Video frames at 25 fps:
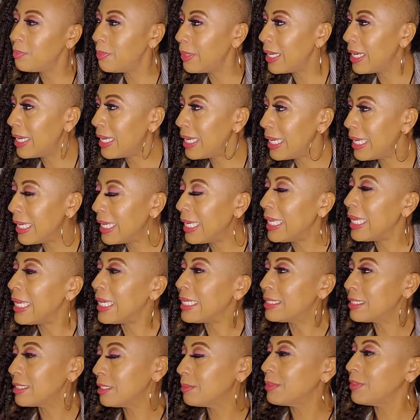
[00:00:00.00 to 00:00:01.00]
by
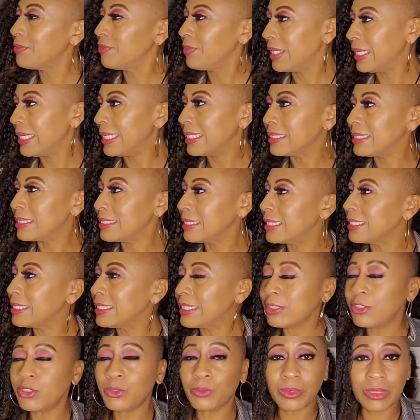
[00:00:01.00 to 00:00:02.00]
and some advice
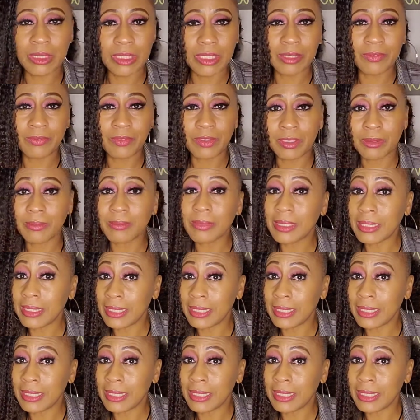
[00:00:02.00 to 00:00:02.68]
that you would give them?